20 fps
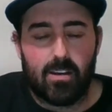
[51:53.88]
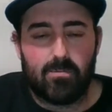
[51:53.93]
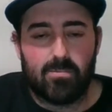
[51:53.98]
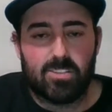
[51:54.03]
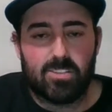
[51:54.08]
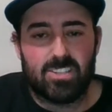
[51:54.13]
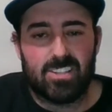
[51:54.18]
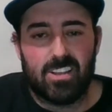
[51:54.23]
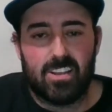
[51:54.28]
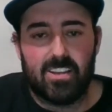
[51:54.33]
I
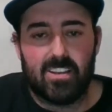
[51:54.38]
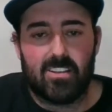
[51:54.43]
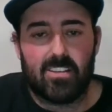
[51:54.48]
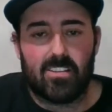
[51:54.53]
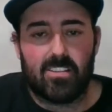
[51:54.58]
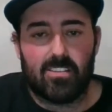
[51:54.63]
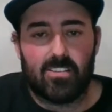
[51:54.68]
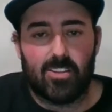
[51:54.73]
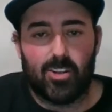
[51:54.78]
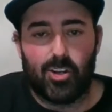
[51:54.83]
was like
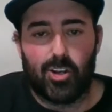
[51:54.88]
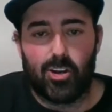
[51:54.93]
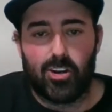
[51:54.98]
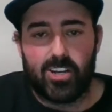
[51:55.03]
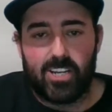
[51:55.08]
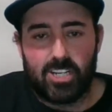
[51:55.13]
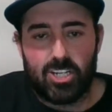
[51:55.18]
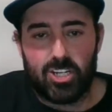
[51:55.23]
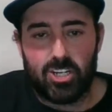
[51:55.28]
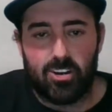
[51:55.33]
the
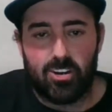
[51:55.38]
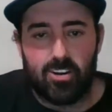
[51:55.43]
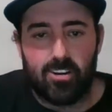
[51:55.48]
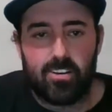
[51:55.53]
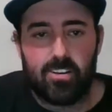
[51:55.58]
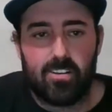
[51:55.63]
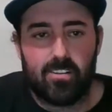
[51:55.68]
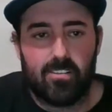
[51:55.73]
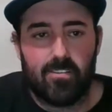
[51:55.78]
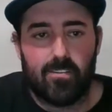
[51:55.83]
dirty
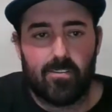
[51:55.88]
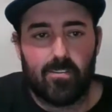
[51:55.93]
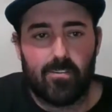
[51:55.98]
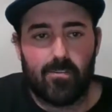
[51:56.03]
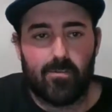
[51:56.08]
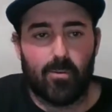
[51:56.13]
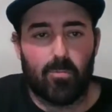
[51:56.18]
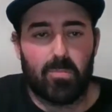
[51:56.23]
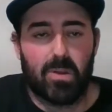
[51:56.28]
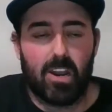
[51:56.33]
shirt
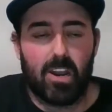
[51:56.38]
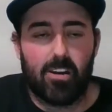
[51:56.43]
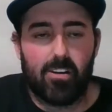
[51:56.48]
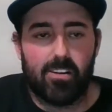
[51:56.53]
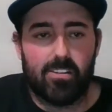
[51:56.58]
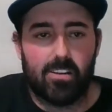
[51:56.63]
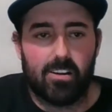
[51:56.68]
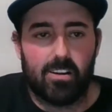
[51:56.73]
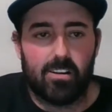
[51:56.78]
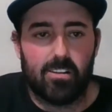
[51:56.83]
for
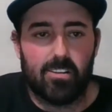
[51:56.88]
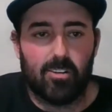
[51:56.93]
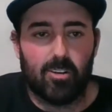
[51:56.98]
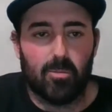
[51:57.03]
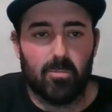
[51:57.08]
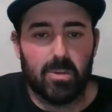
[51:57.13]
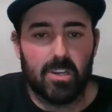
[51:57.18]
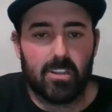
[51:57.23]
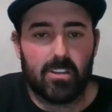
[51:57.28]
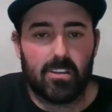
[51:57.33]
Barry there a
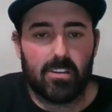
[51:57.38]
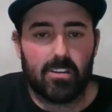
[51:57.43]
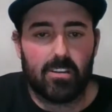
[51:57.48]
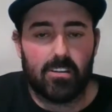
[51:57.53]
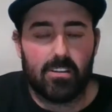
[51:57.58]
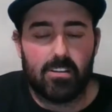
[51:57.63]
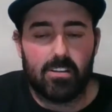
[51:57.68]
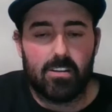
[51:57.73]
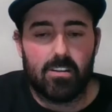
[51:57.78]
little bit.